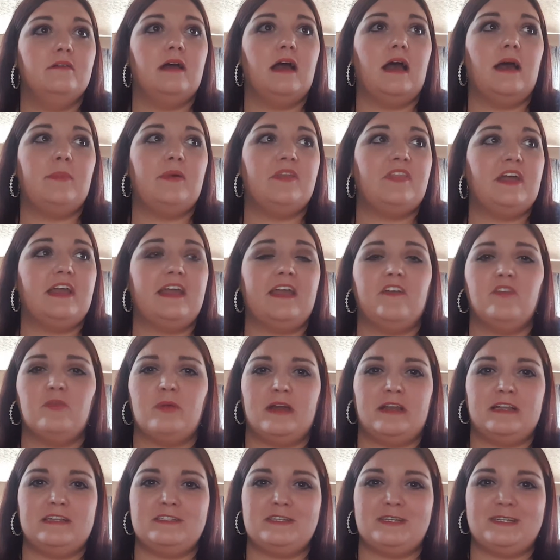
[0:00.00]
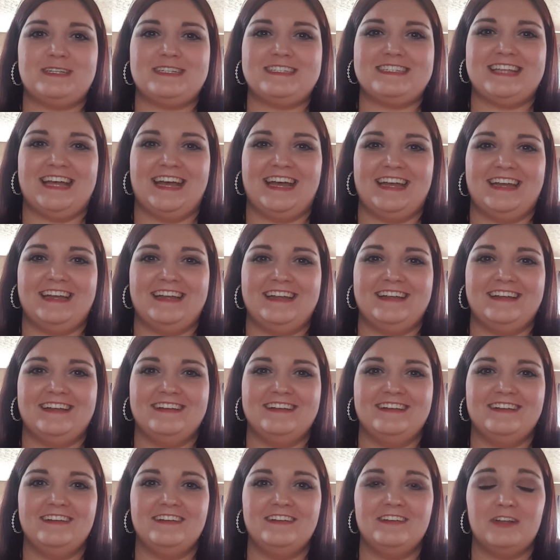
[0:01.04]
I think everybody's going to say,
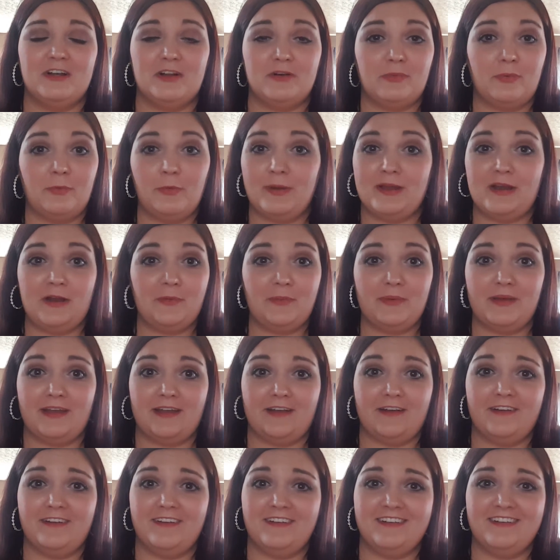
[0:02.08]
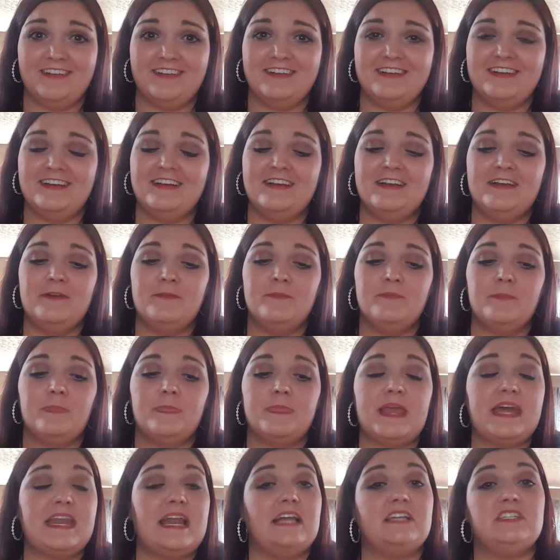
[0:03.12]
we don't care.
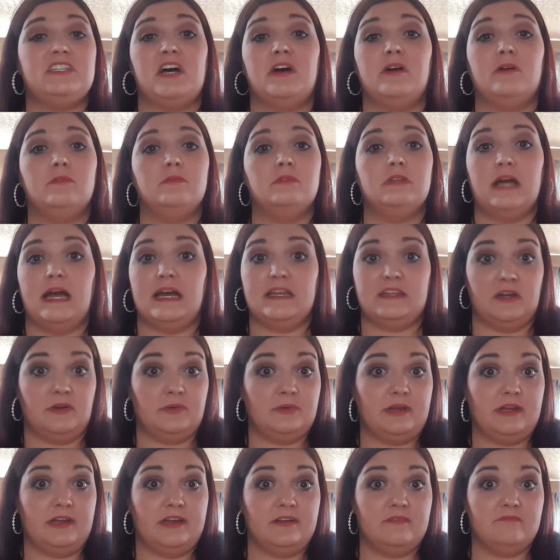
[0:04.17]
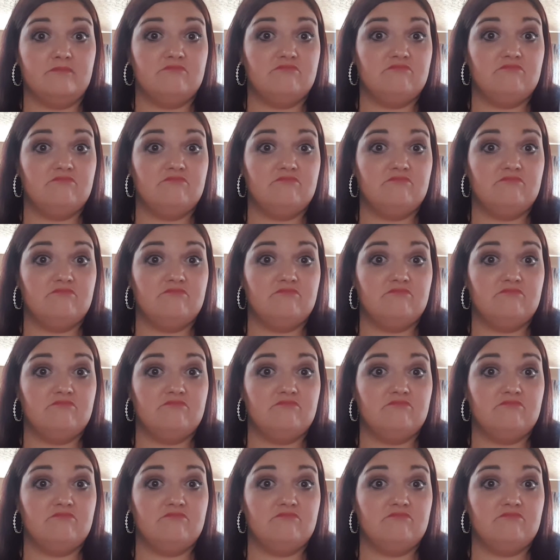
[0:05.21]
And I don't care.